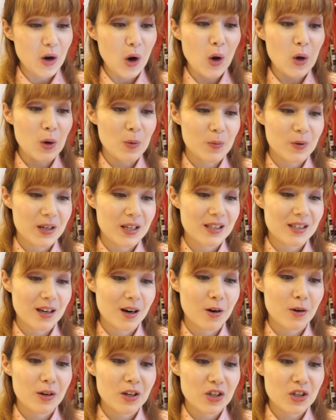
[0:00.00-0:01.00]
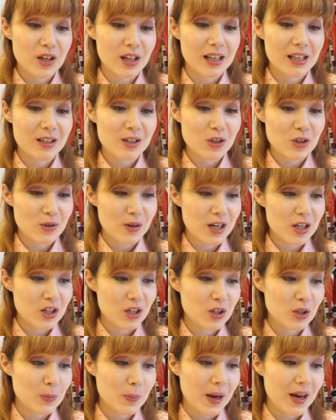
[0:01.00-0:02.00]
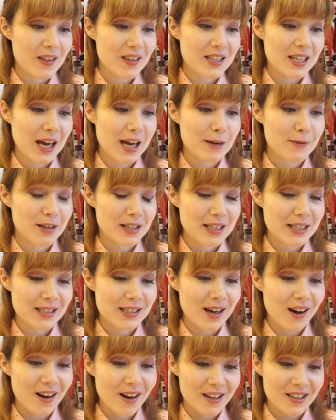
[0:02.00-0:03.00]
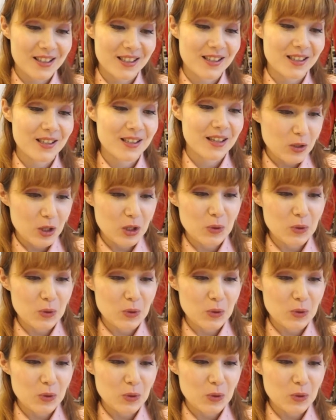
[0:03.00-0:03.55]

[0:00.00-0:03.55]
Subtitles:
All our prints are original illustrations by the Taiwanese artists.